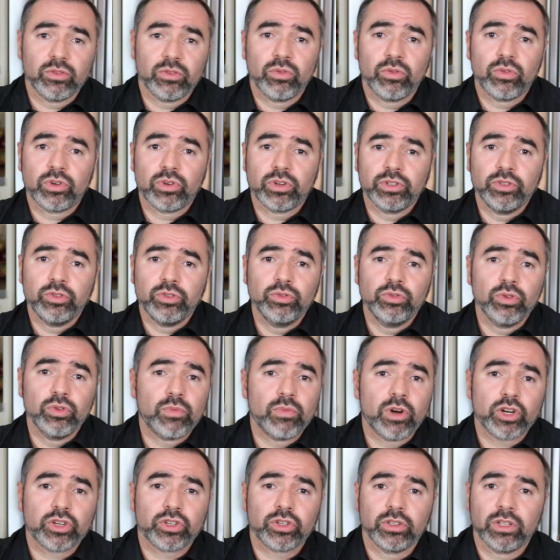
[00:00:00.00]
or you do a
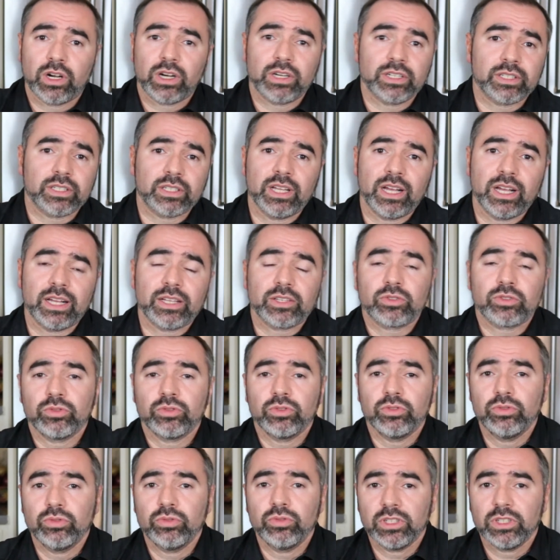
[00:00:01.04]
martial arts class, or
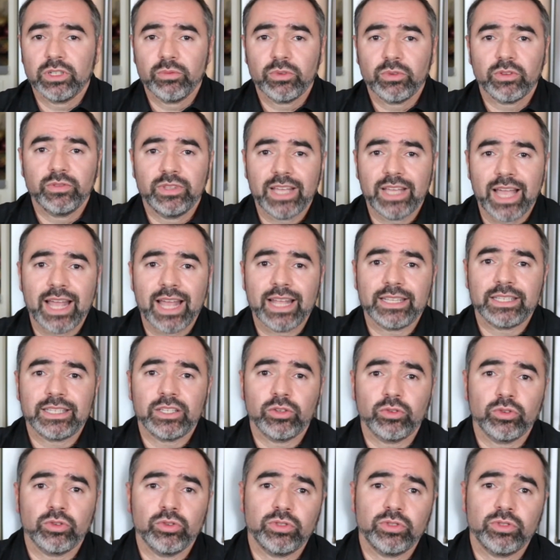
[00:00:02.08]
you do a little bit of
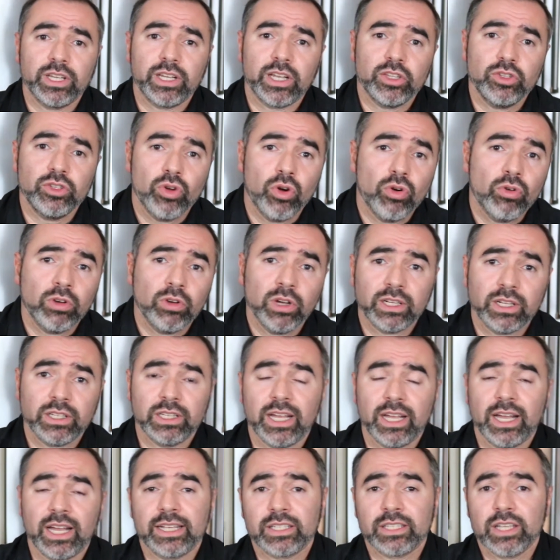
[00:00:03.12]
dancing, or you take a yoga
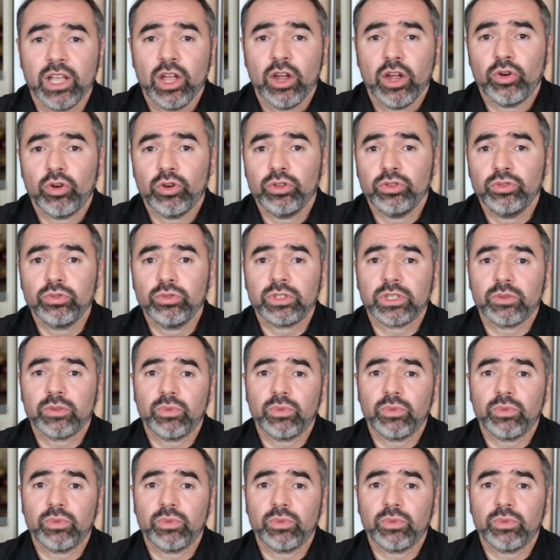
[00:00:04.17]
class, or you do some